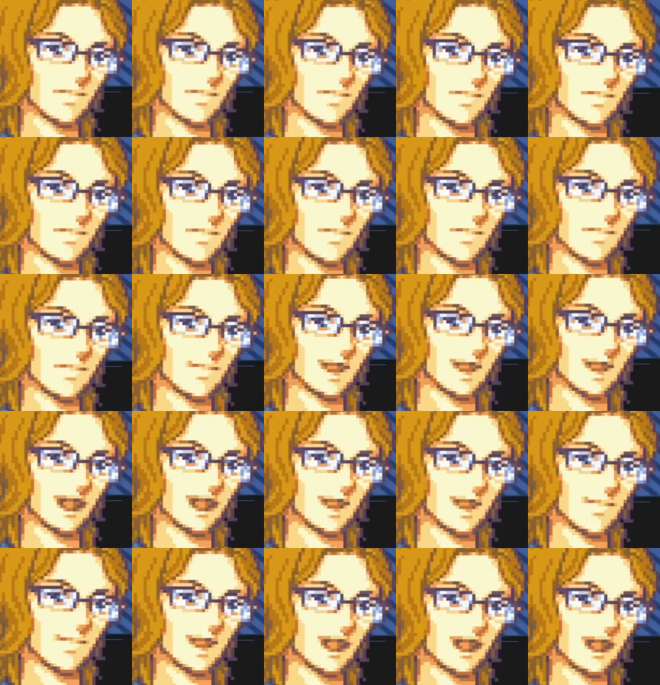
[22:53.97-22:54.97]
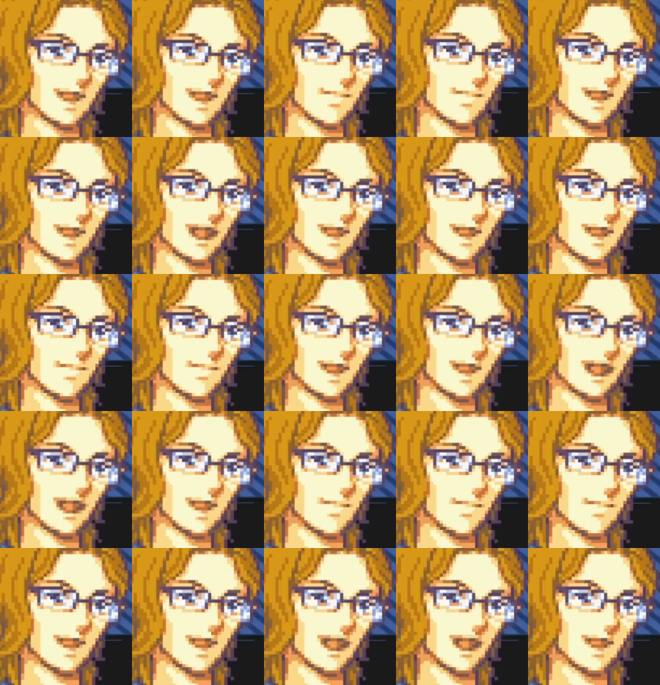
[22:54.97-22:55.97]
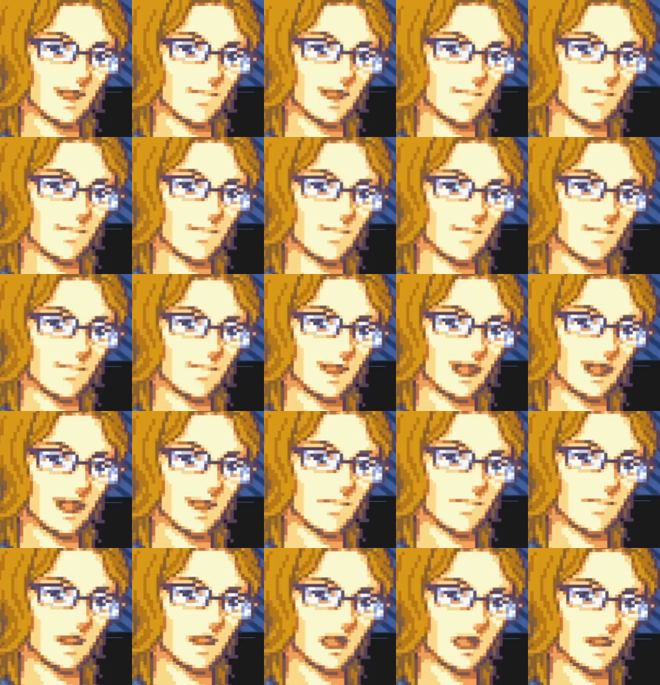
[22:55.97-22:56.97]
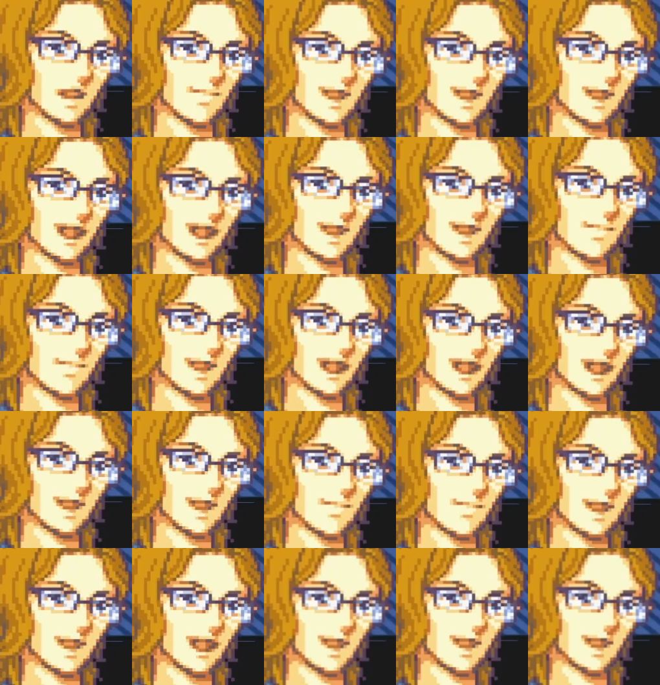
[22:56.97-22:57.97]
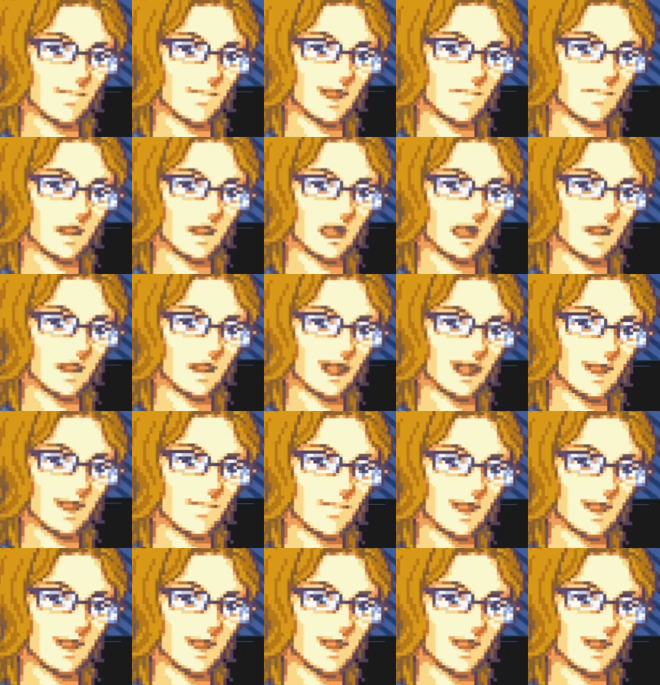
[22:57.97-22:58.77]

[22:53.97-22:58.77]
Looks like the vessel is full enough to use. You can now use it by pressing the right face button.